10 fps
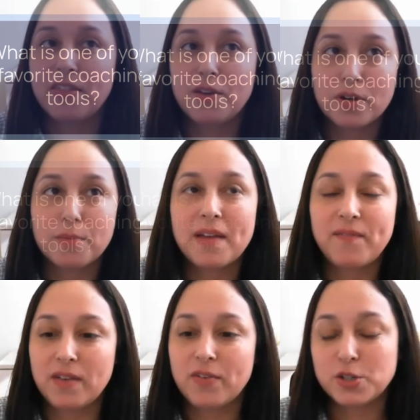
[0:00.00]
I think one of my
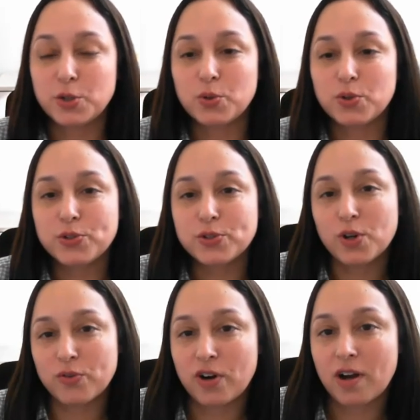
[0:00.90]
favorite tools
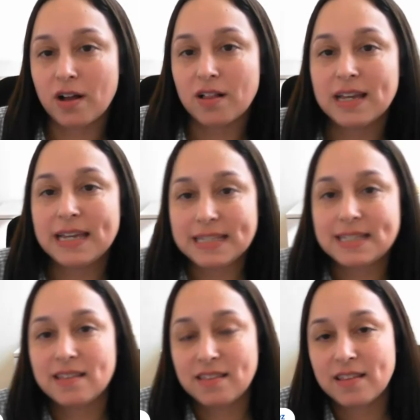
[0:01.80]
overall
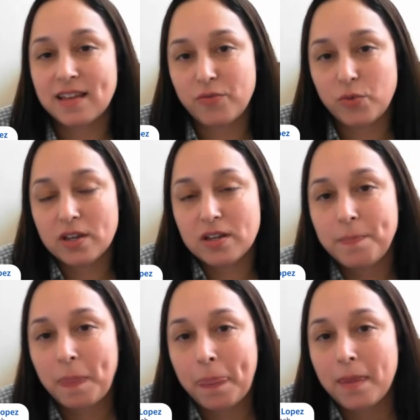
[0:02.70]
is the life wheel.
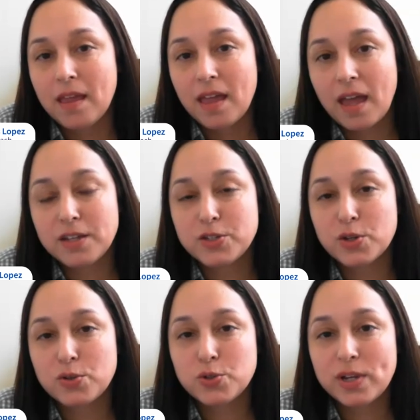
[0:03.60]
And
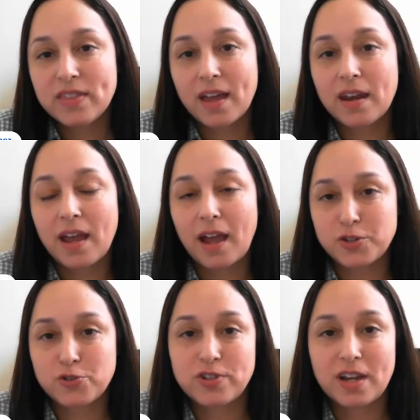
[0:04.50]
so doing that
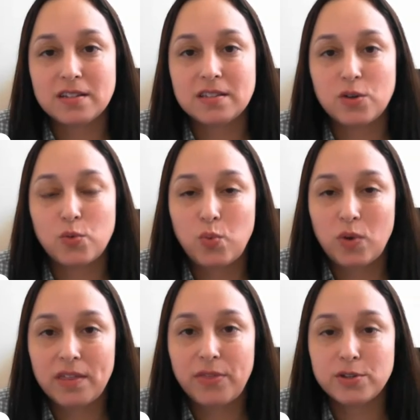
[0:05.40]
exercise
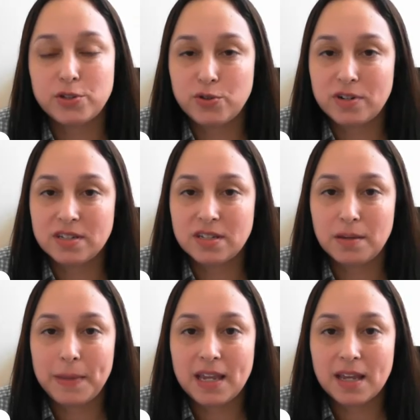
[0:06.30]
with students in
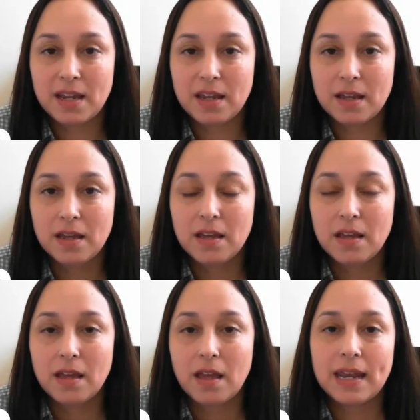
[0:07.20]
the beginning
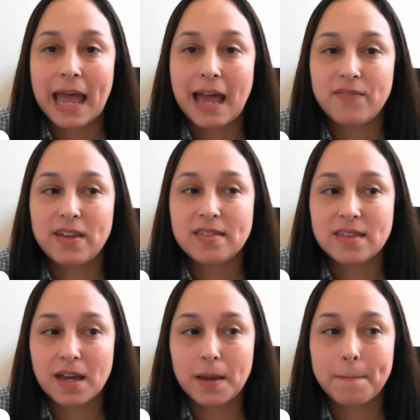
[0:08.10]
and having
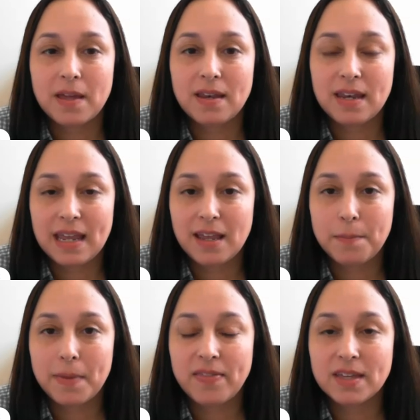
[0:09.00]
them
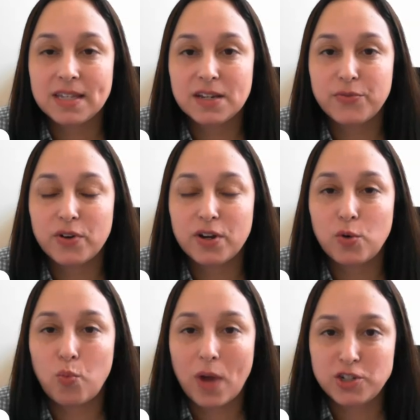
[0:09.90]
name the different
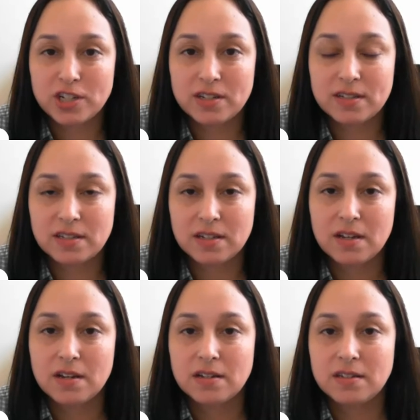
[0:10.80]
wedges
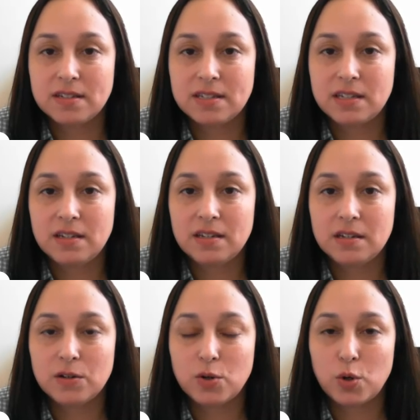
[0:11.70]
to
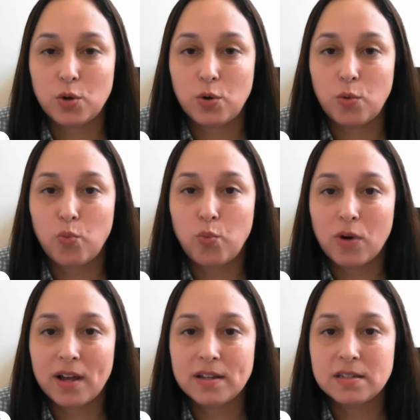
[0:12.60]
see
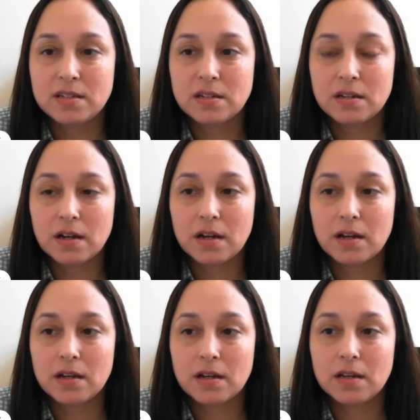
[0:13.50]
what
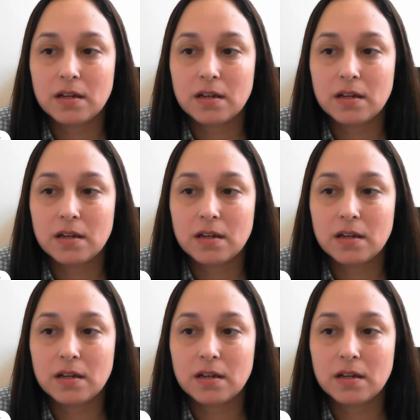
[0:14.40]
uh,